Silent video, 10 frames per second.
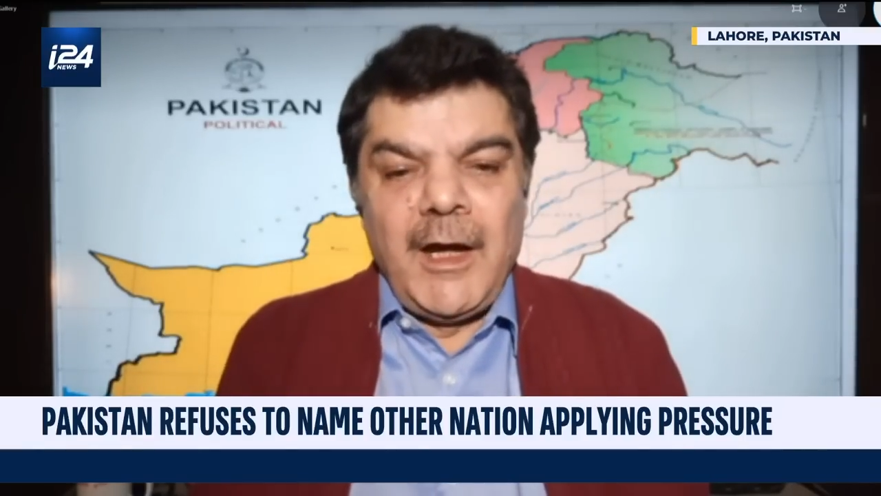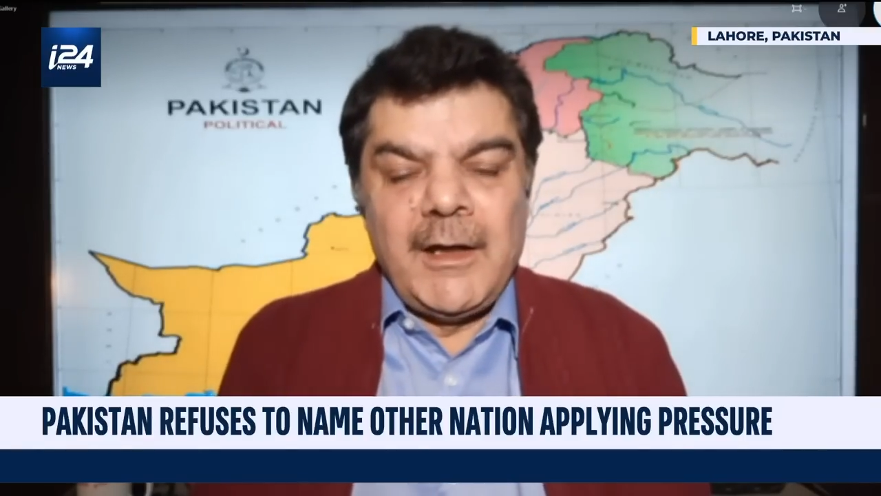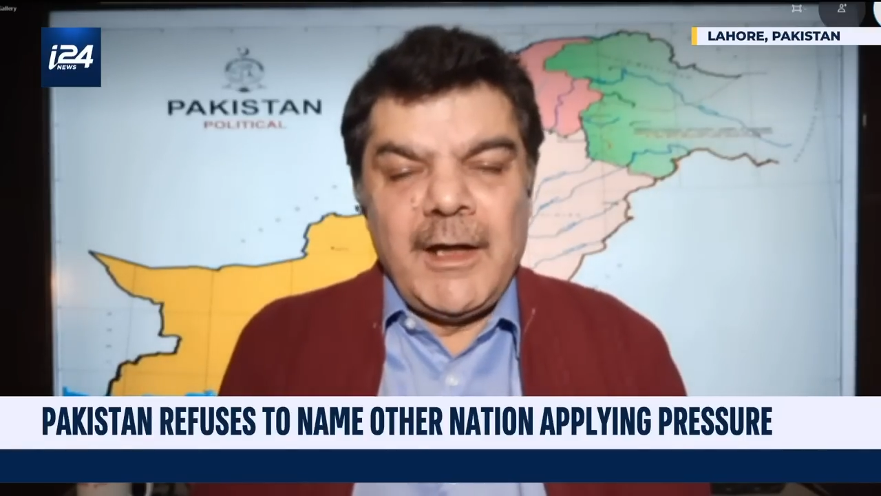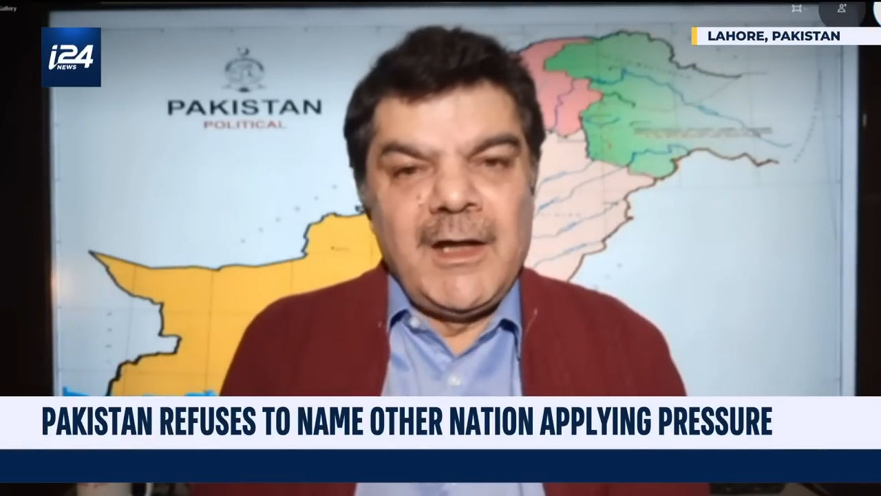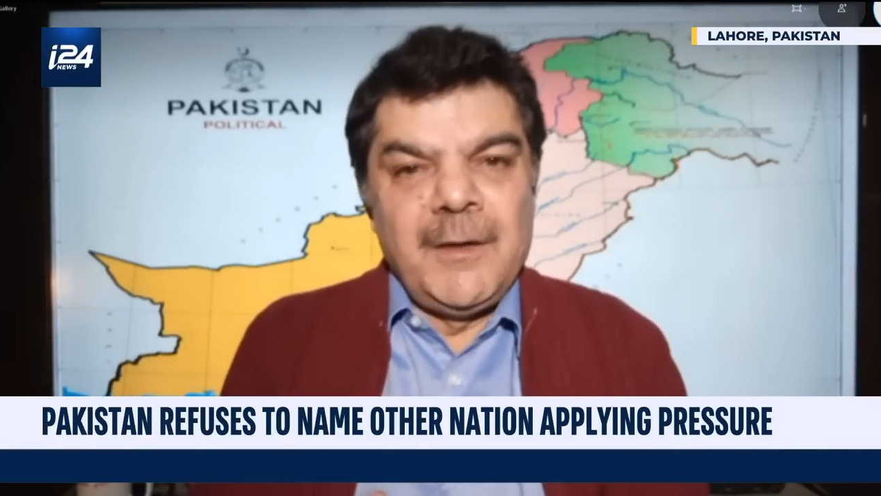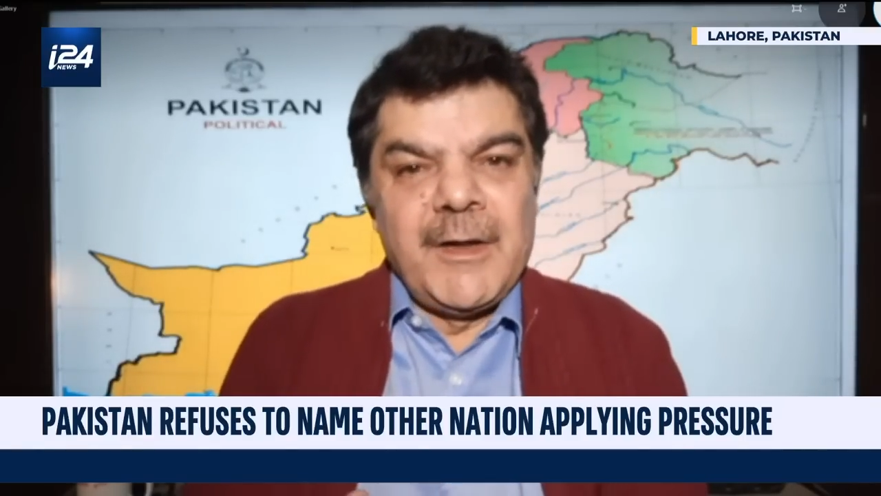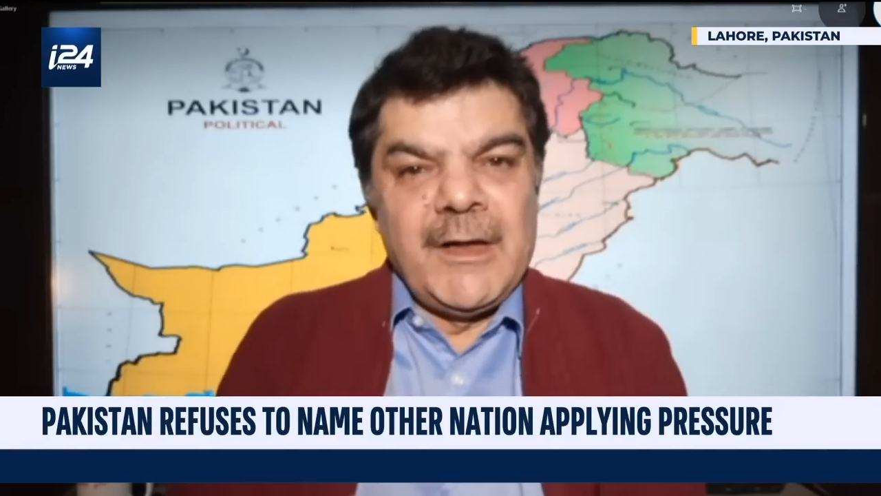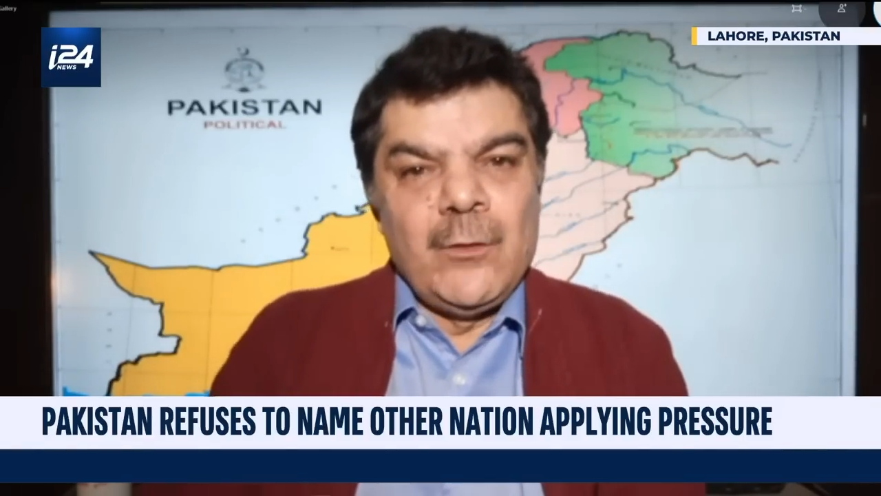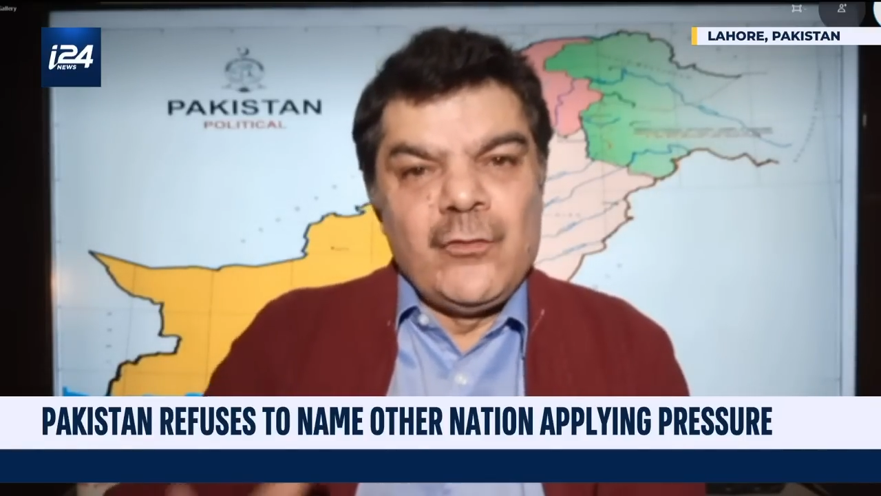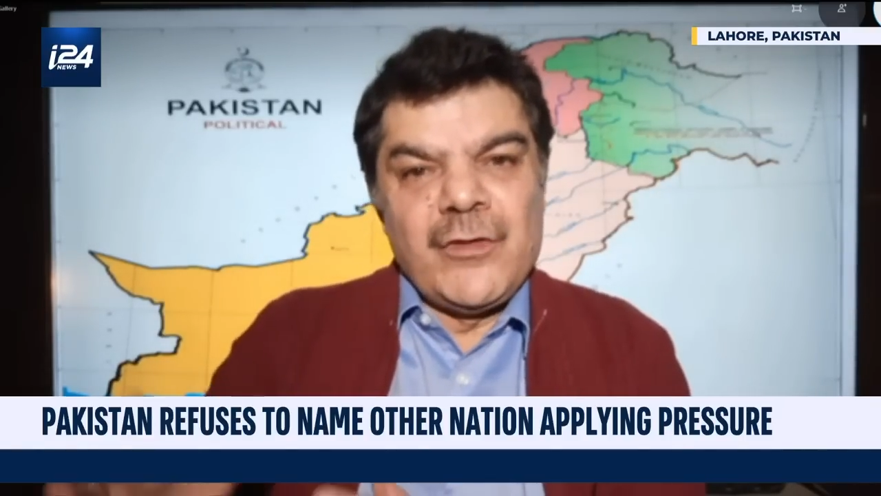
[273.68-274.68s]
And
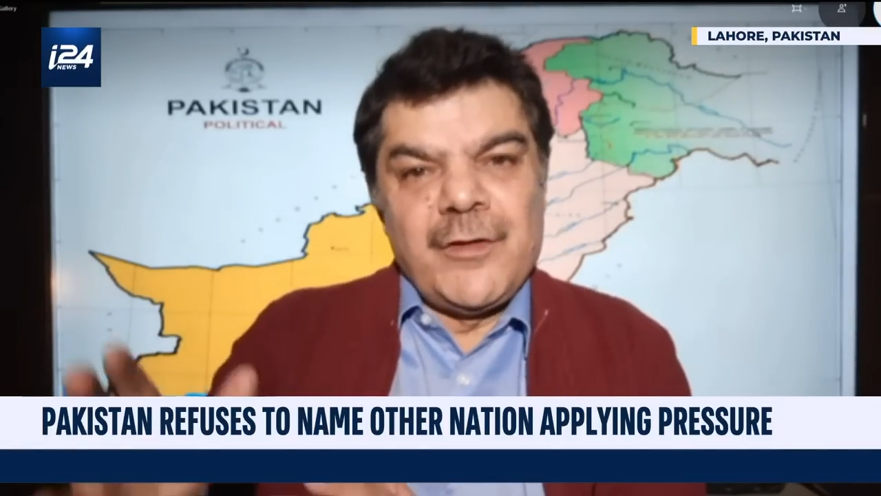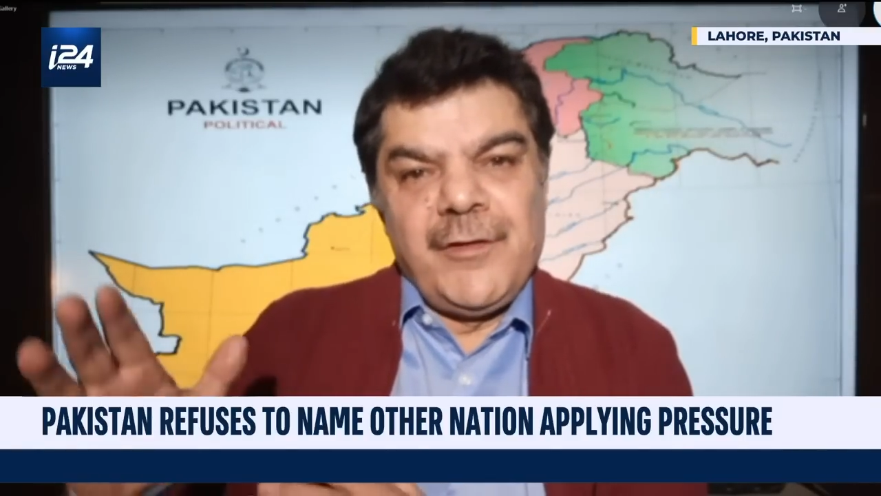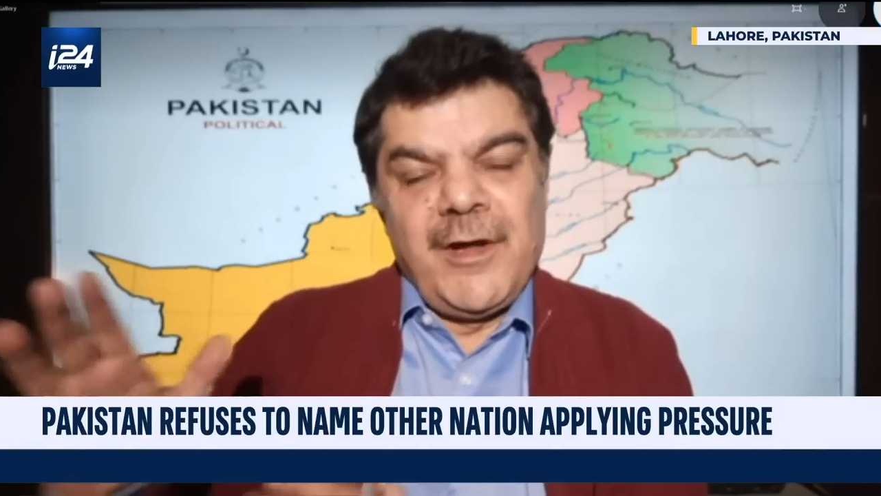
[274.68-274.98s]
anybody who's a